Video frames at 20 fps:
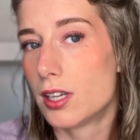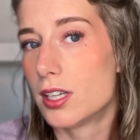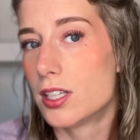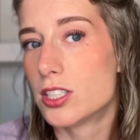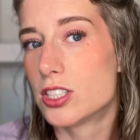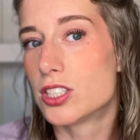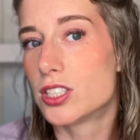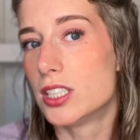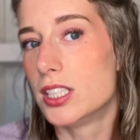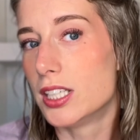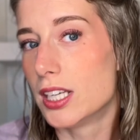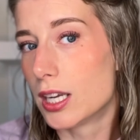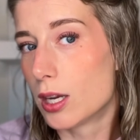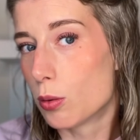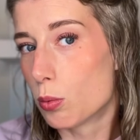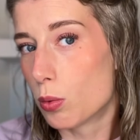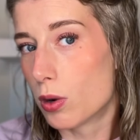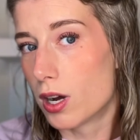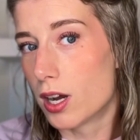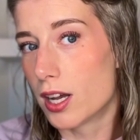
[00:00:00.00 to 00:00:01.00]

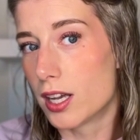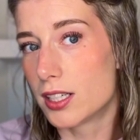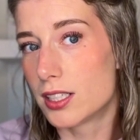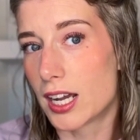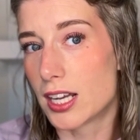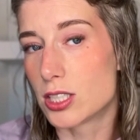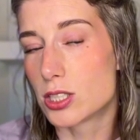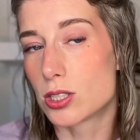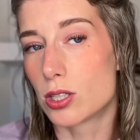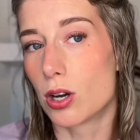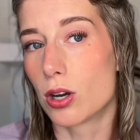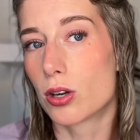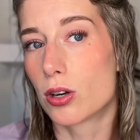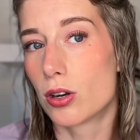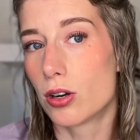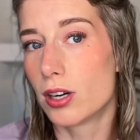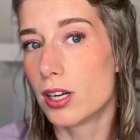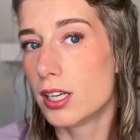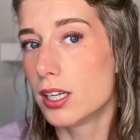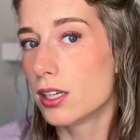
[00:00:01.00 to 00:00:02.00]
seeing what I saw
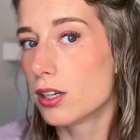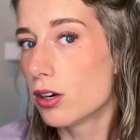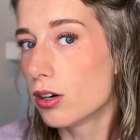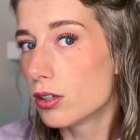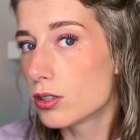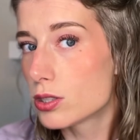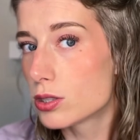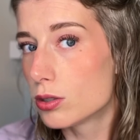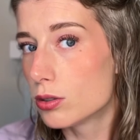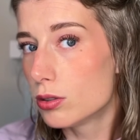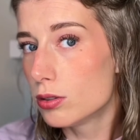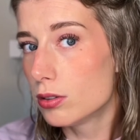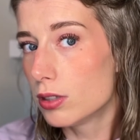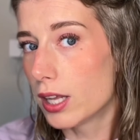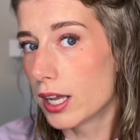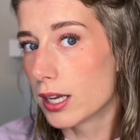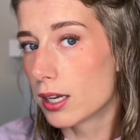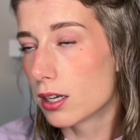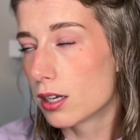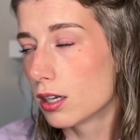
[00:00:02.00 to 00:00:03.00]
curly girls do,
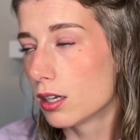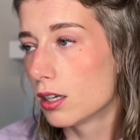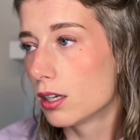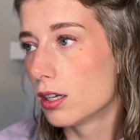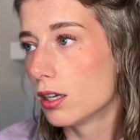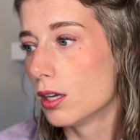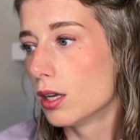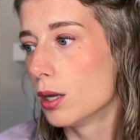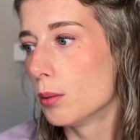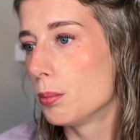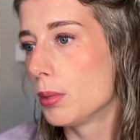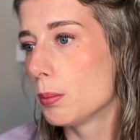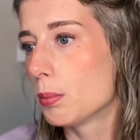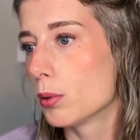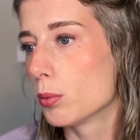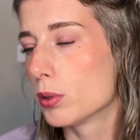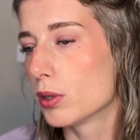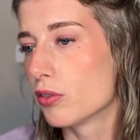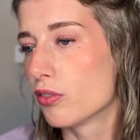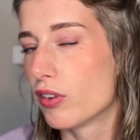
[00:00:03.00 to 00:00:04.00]
like
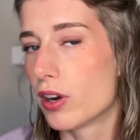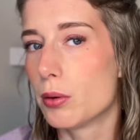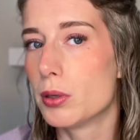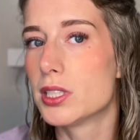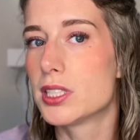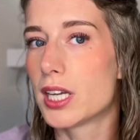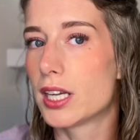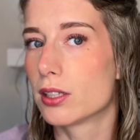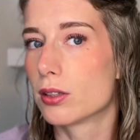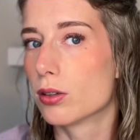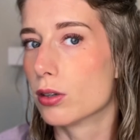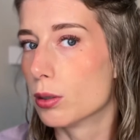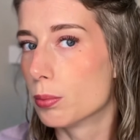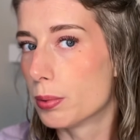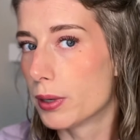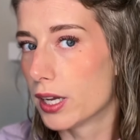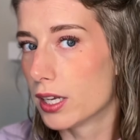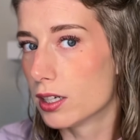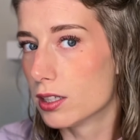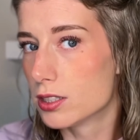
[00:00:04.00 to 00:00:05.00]
people with very tight curl
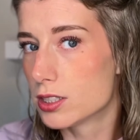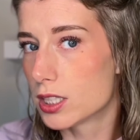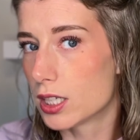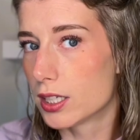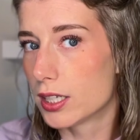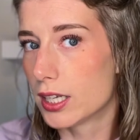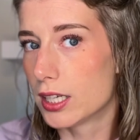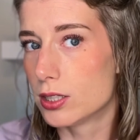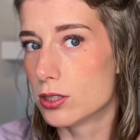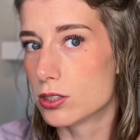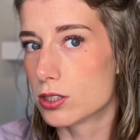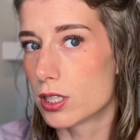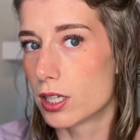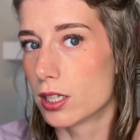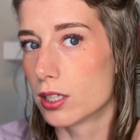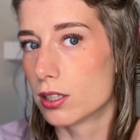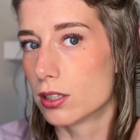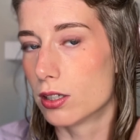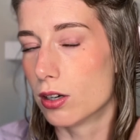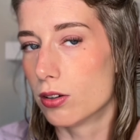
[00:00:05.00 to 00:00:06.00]
patterns, and they just
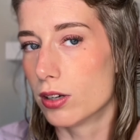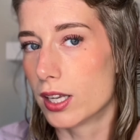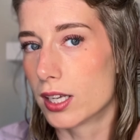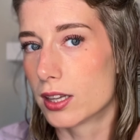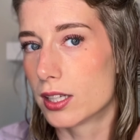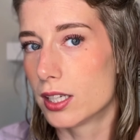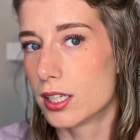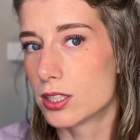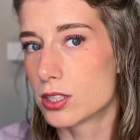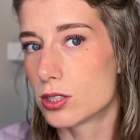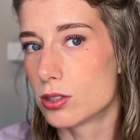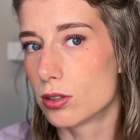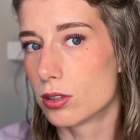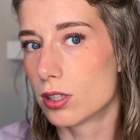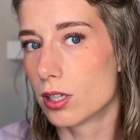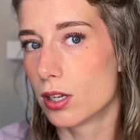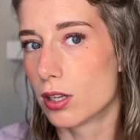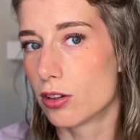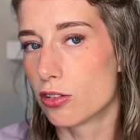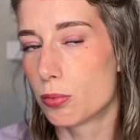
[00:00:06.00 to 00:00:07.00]
like go like this, not
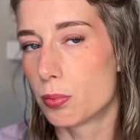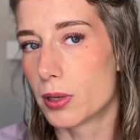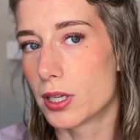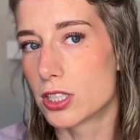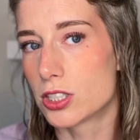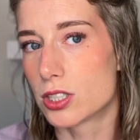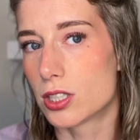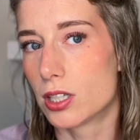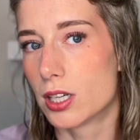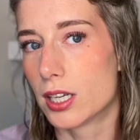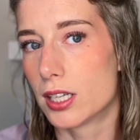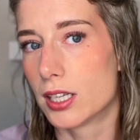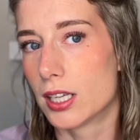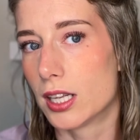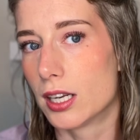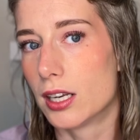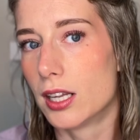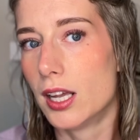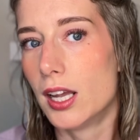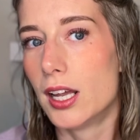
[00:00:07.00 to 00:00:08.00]
a lot of pressure, and
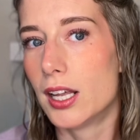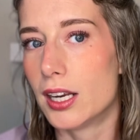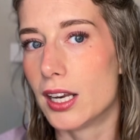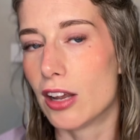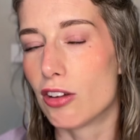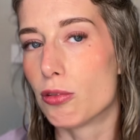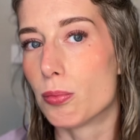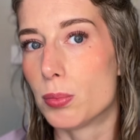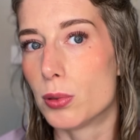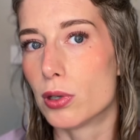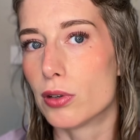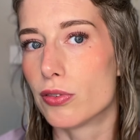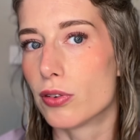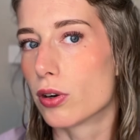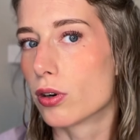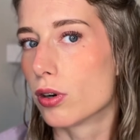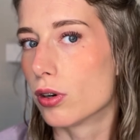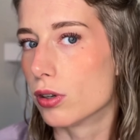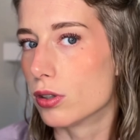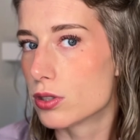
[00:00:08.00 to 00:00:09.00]
then they have
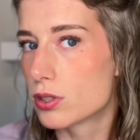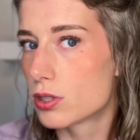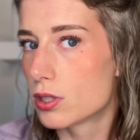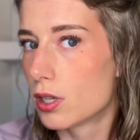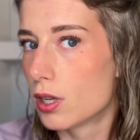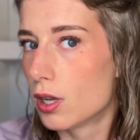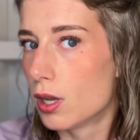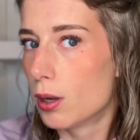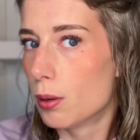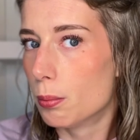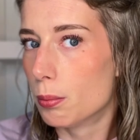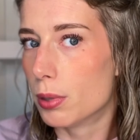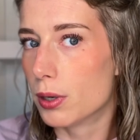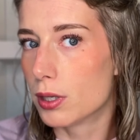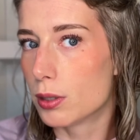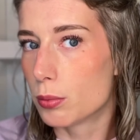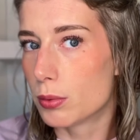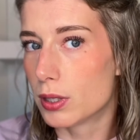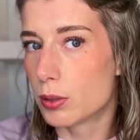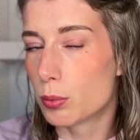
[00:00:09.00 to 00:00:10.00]
beautiful curls.
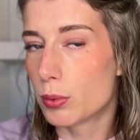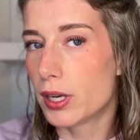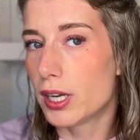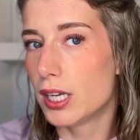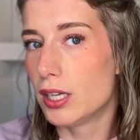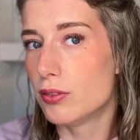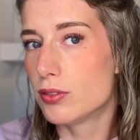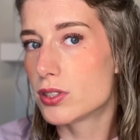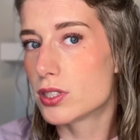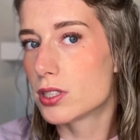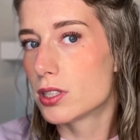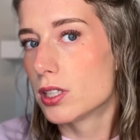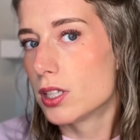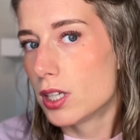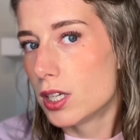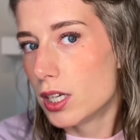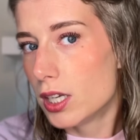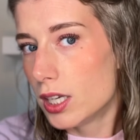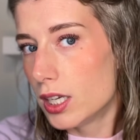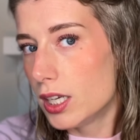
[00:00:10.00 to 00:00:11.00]
But with waves,
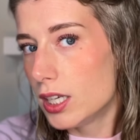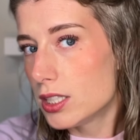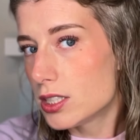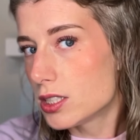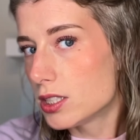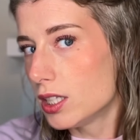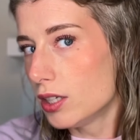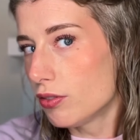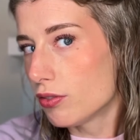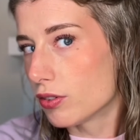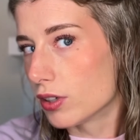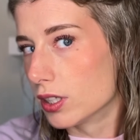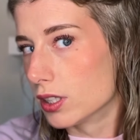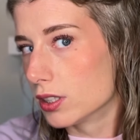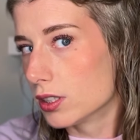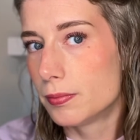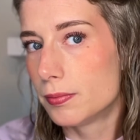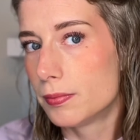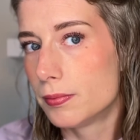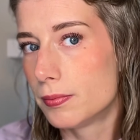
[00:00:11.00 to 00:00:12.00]
it's
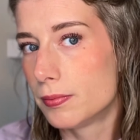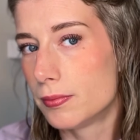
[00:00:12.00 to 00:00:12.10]
different.